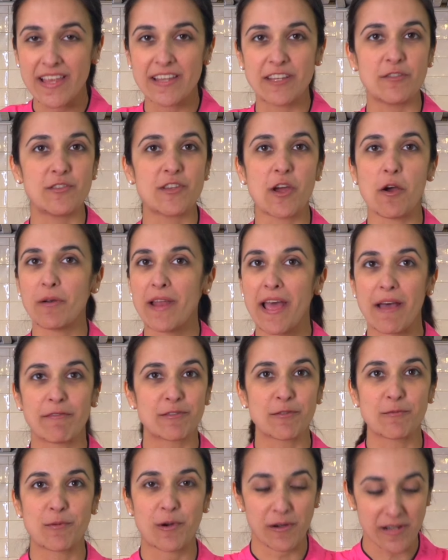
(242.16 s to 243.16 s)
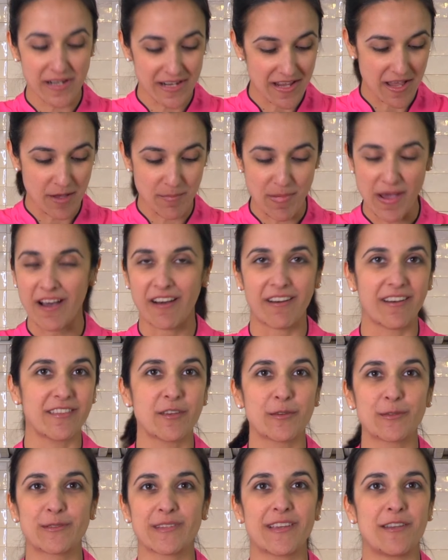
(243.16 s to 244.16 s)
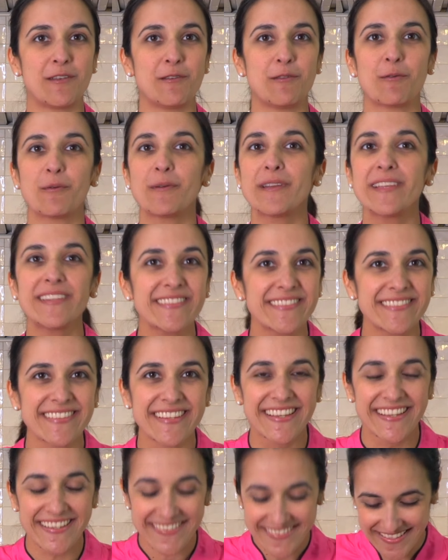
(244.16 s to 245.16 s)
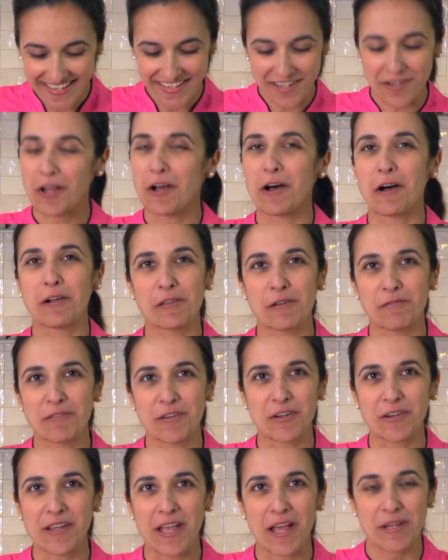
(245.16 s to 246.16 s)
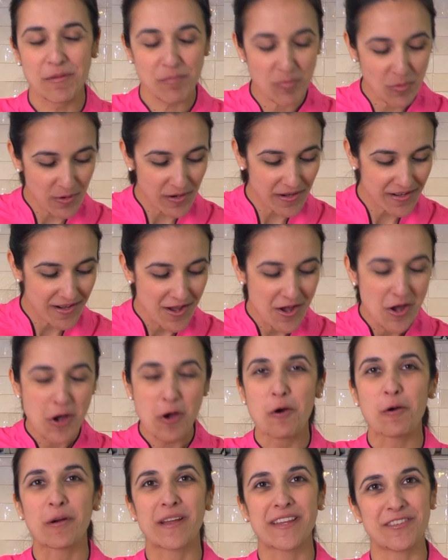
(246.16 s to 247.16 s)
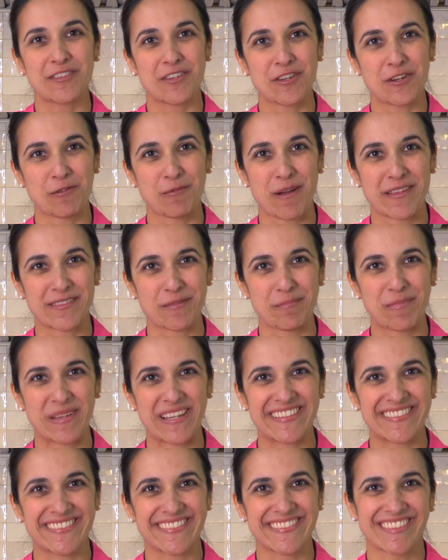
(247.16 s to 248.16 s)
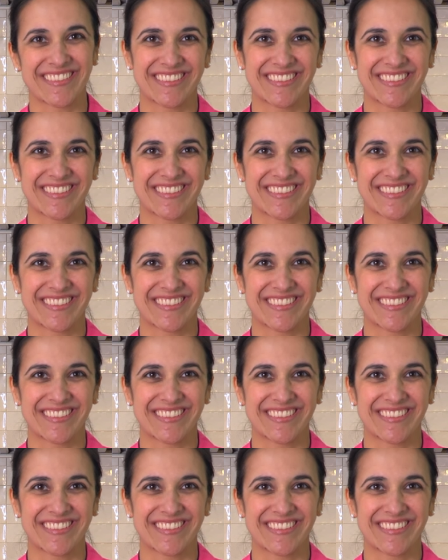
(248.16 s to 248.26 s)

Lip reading: and you don't have to worry about those annoying seeds getting all over your cutting board or into your recipes.